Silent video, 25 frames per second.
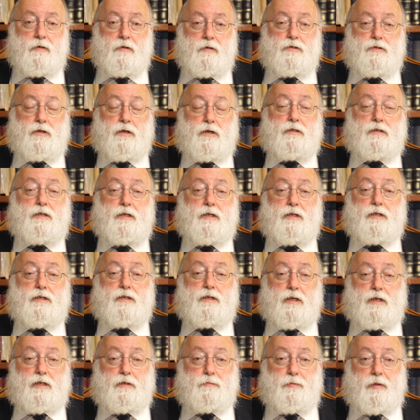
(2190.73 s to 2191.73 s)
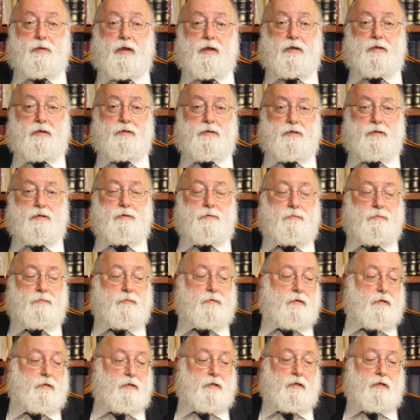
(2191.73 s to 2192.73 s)
So Chassidus explains,
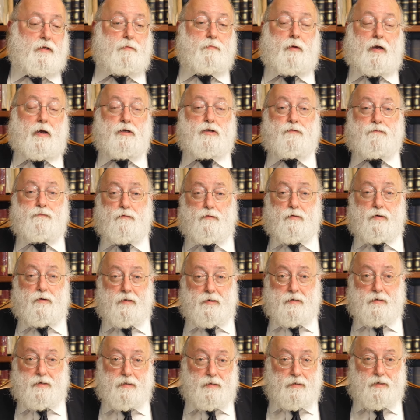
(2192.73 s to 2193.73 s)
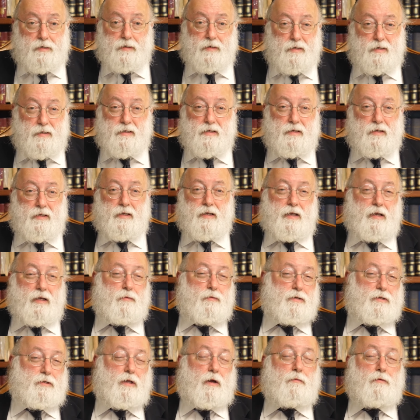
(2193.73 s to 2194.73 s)
by Shavuos, it
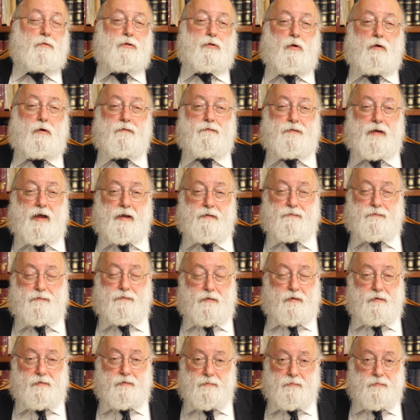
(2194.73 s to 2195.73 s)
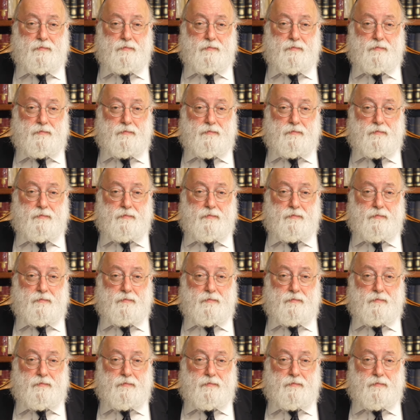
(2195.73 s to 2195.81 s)
was done with all fanfare